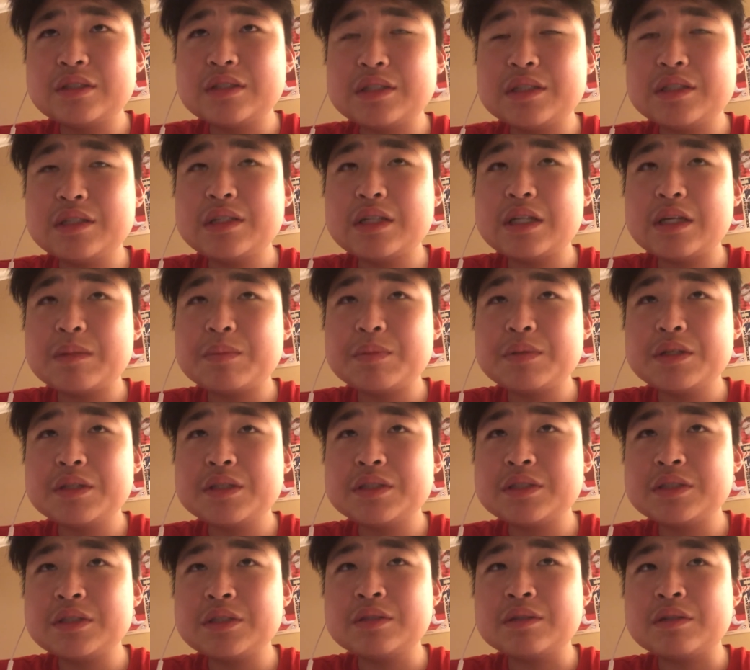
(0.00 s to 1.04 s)
in that place
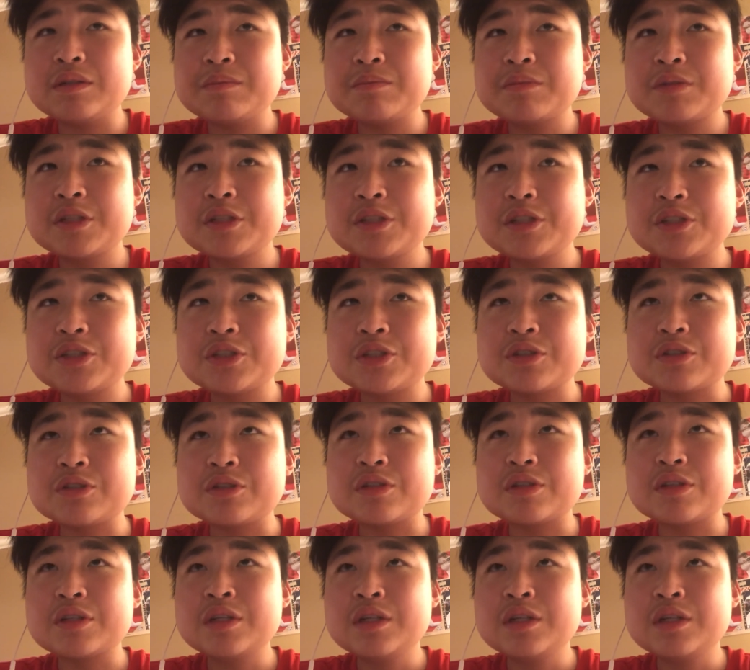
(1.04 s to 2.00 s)
too, I'm pretty sure